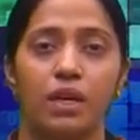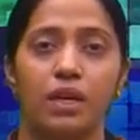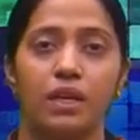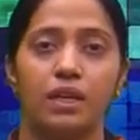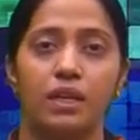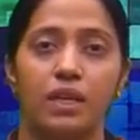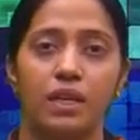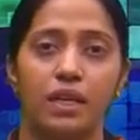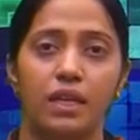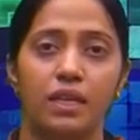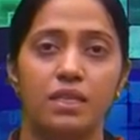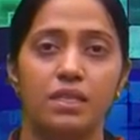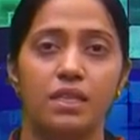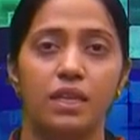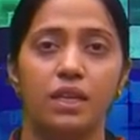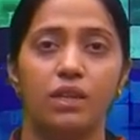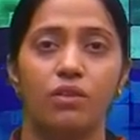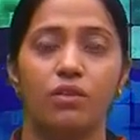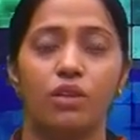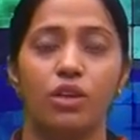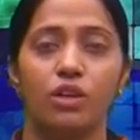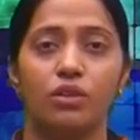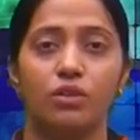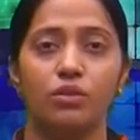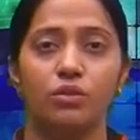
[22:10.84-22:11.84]
T is
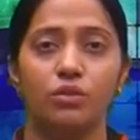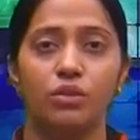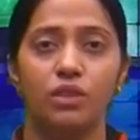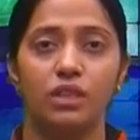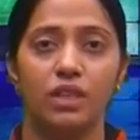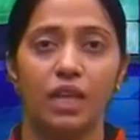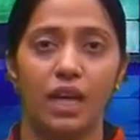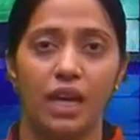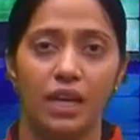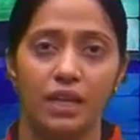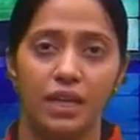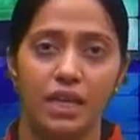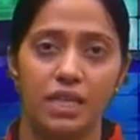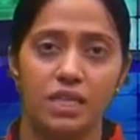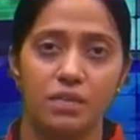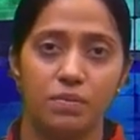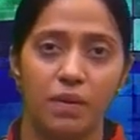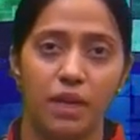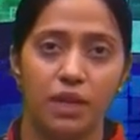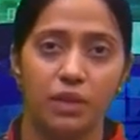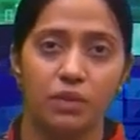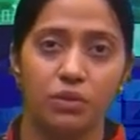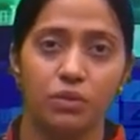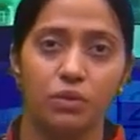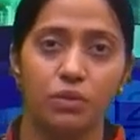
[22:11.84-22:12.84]
equal to tan x
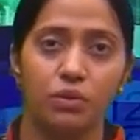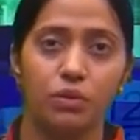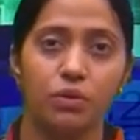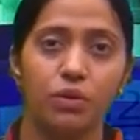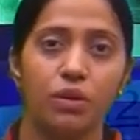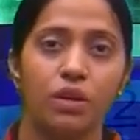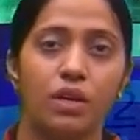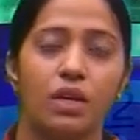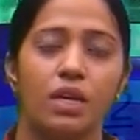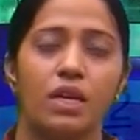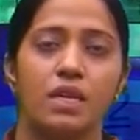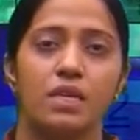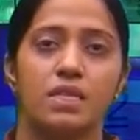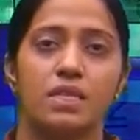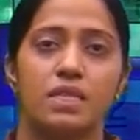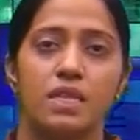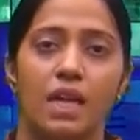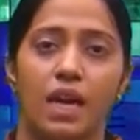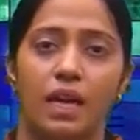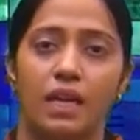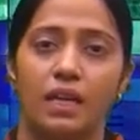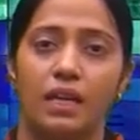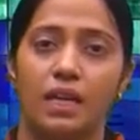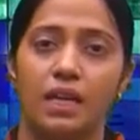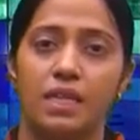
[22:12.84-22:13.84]
by 2,
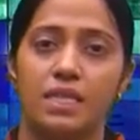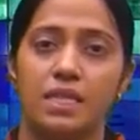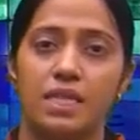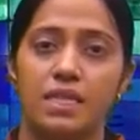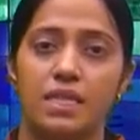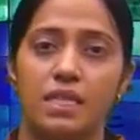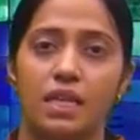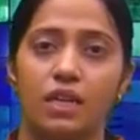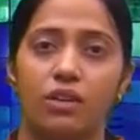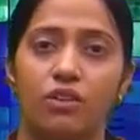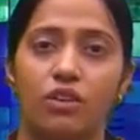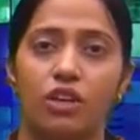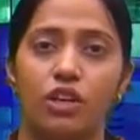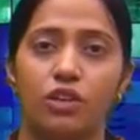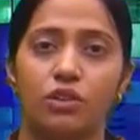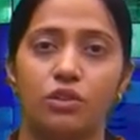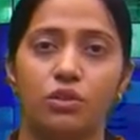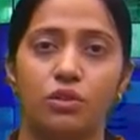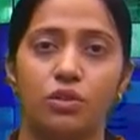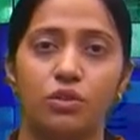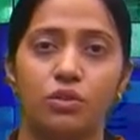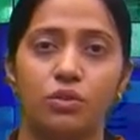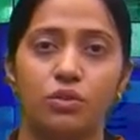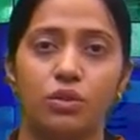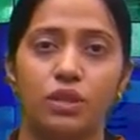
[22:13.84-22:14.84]
sin x is equal
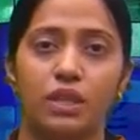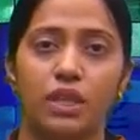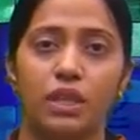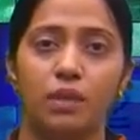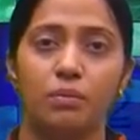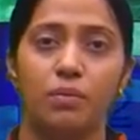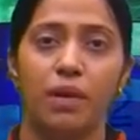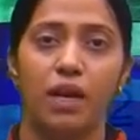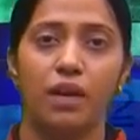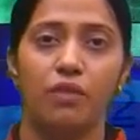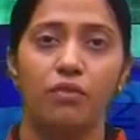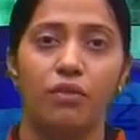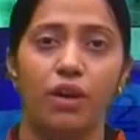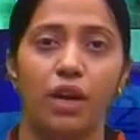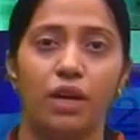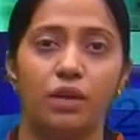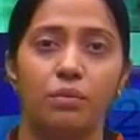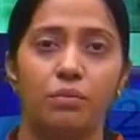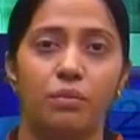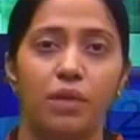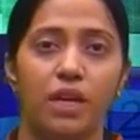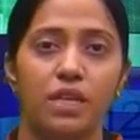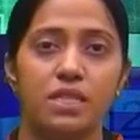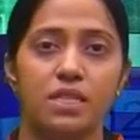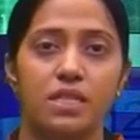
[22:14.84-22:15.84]
to 2t by 1
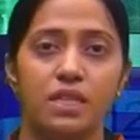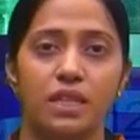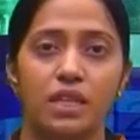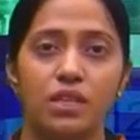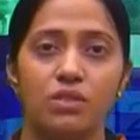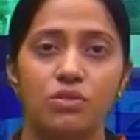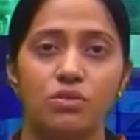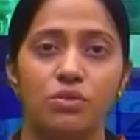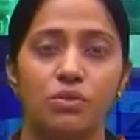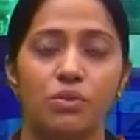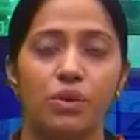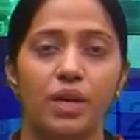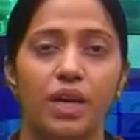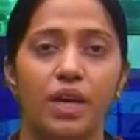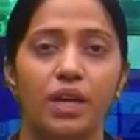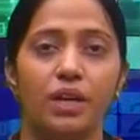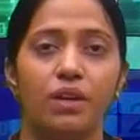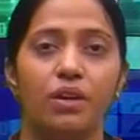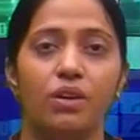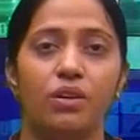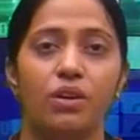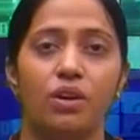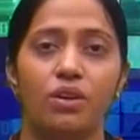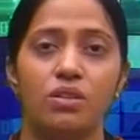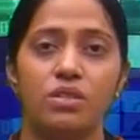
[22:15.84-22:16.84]
plus t square,
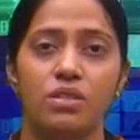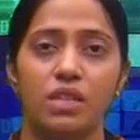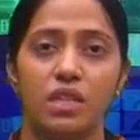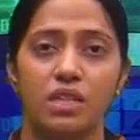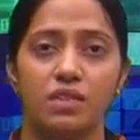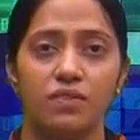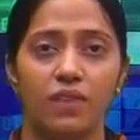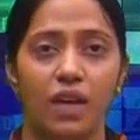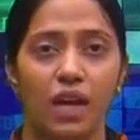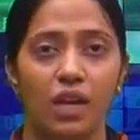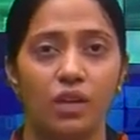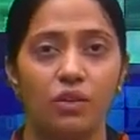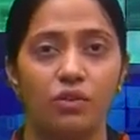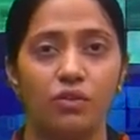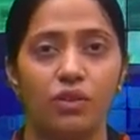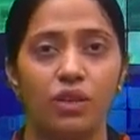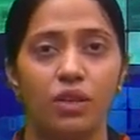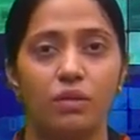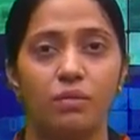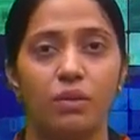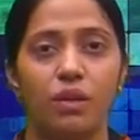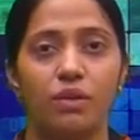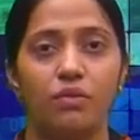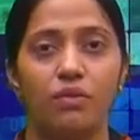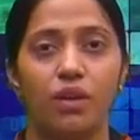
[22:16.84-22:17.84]
cos x value will
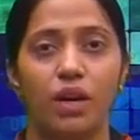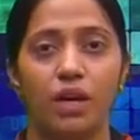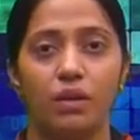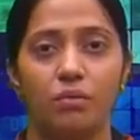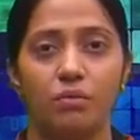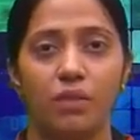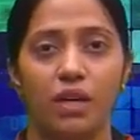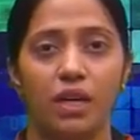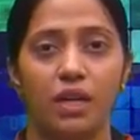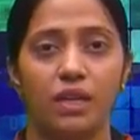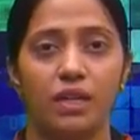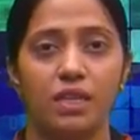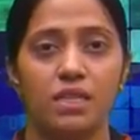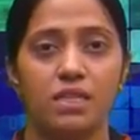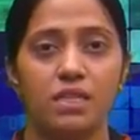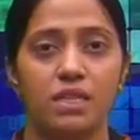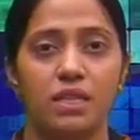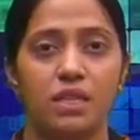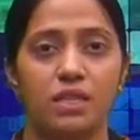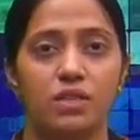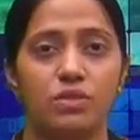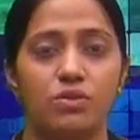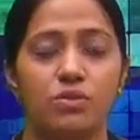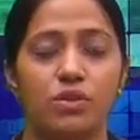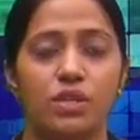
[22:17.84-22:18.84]
be 1 minus
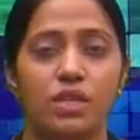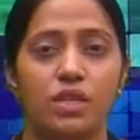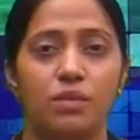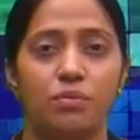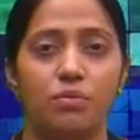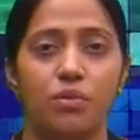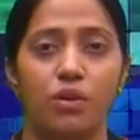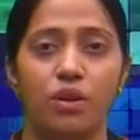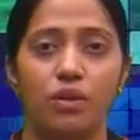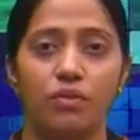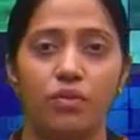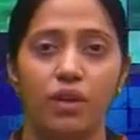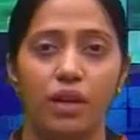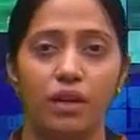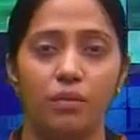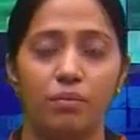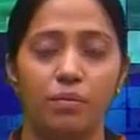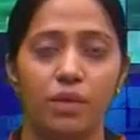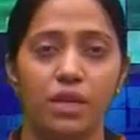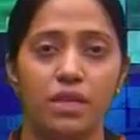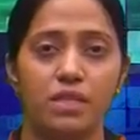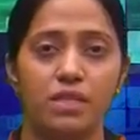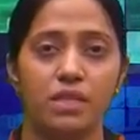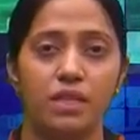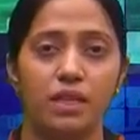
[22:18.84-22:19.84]
t square upon 1
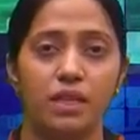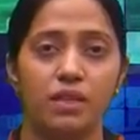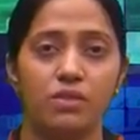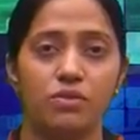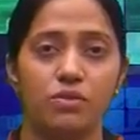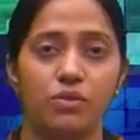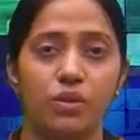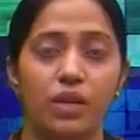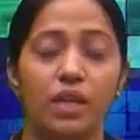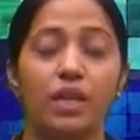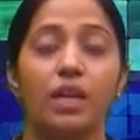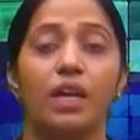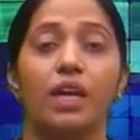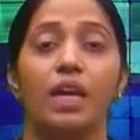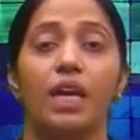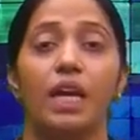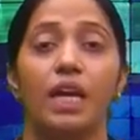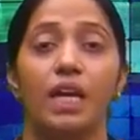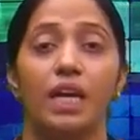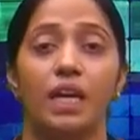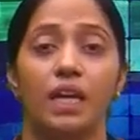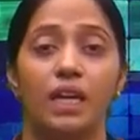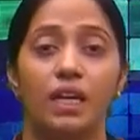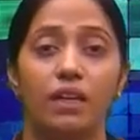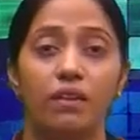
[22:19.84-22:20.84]
plus t square.
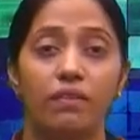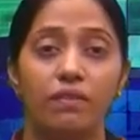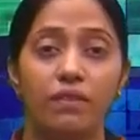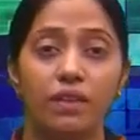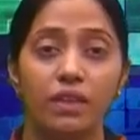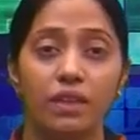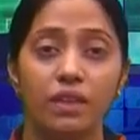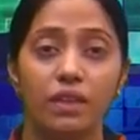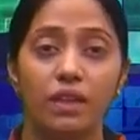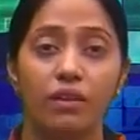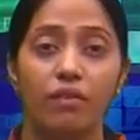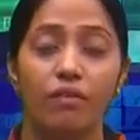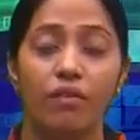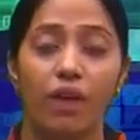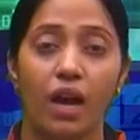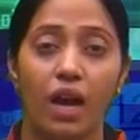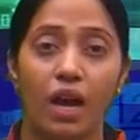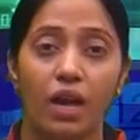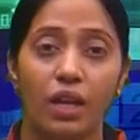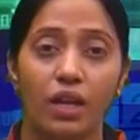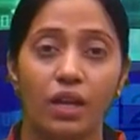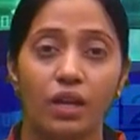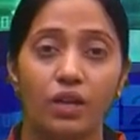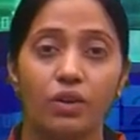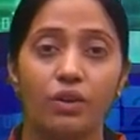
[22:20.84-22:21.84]
Even the
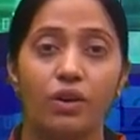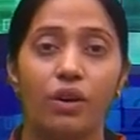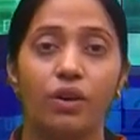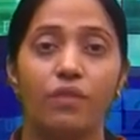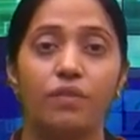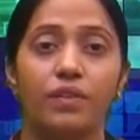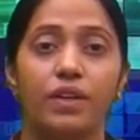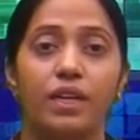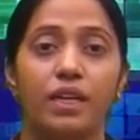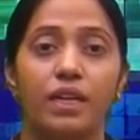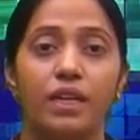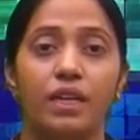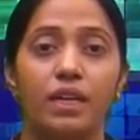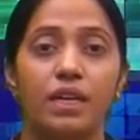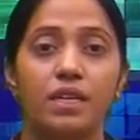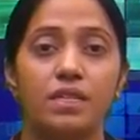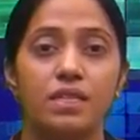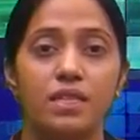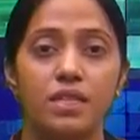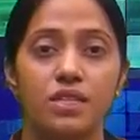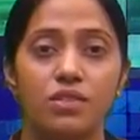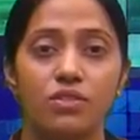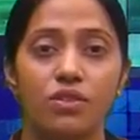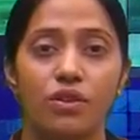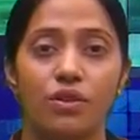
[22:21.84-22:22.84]
value of dx
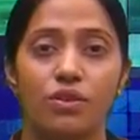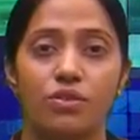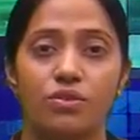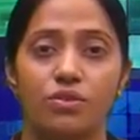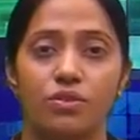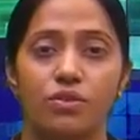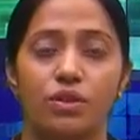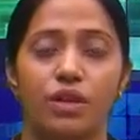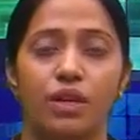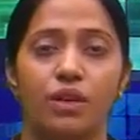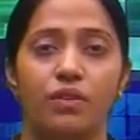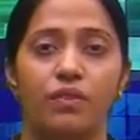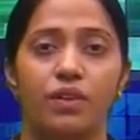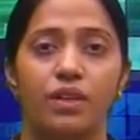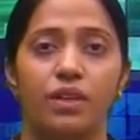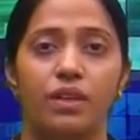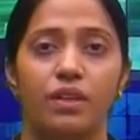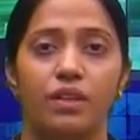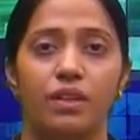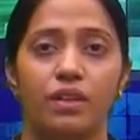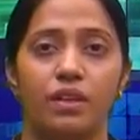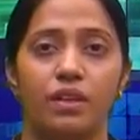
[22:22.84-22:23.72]
is also given.